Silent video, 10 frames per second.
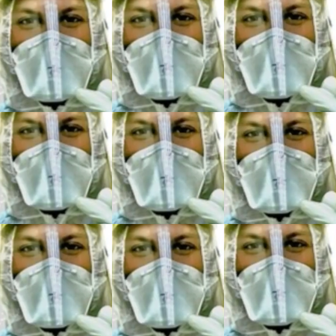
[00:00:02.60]
doctor on my
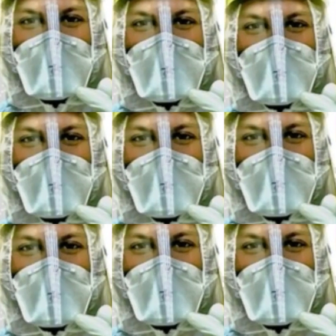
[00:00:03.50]
IG Live
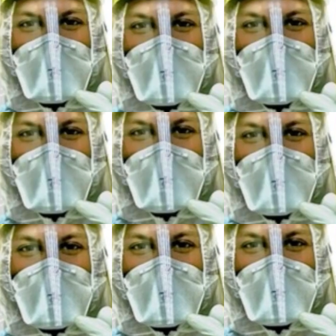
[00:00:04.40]
about COVID-19
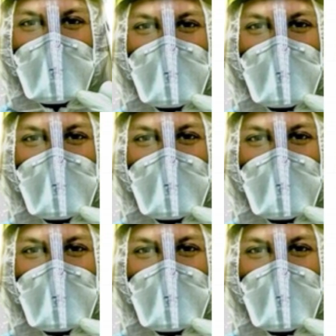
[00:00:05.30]
basics,